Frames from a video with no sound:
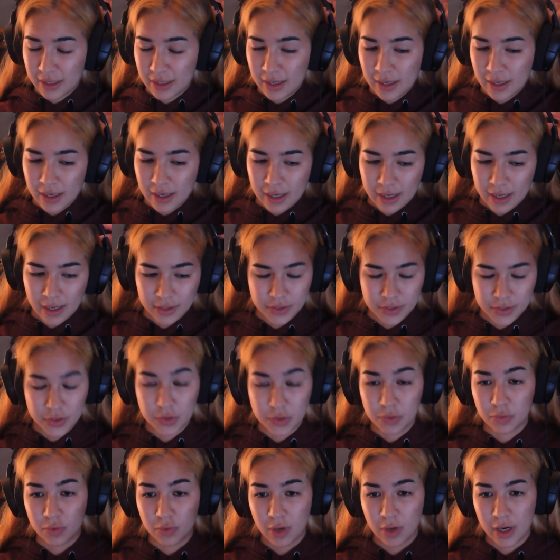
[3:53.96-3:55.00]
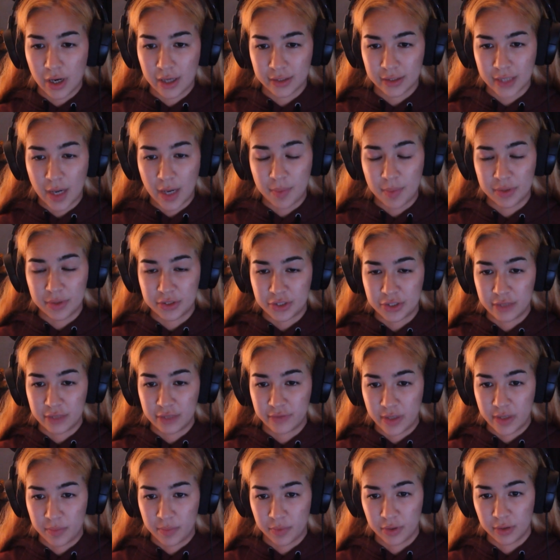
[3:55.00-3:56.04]
uh, to uh, copy the Chain of
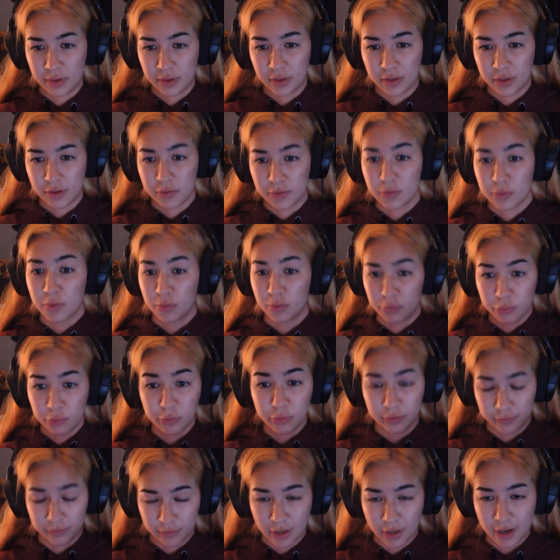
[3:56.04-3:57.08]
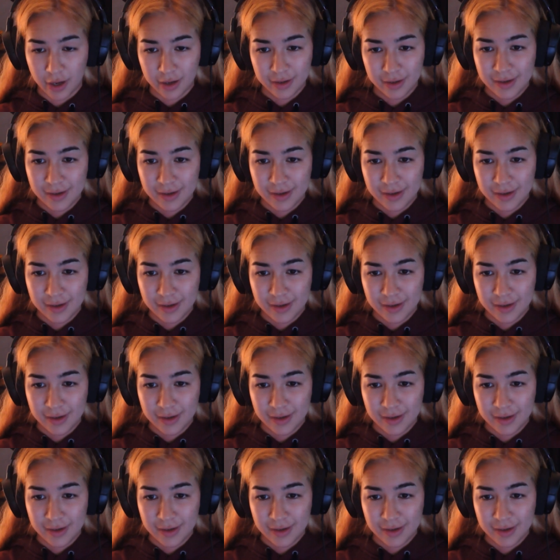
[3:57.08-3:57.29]
Vapor through a Rule of Law